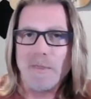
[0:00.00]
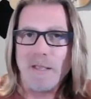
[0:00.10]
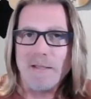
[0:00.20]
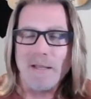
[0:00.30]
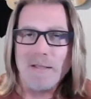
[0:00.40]

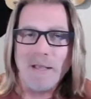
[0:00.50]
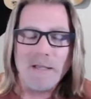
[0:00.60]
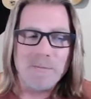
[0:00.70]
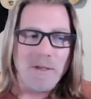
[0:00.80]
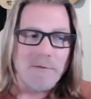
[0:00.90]
And that
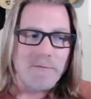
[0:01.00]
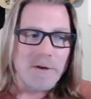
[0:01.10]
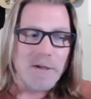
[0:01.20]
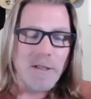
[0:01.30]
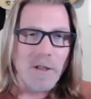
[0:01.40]
can be a
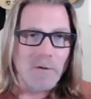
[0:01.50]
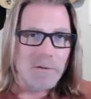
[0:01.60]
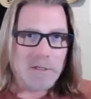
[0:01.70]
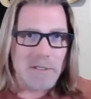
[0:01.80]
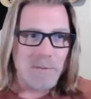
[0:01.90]
very
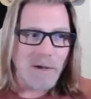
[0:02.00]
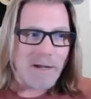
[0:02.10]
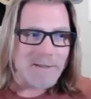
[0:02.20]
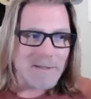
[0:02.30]
lonely spot.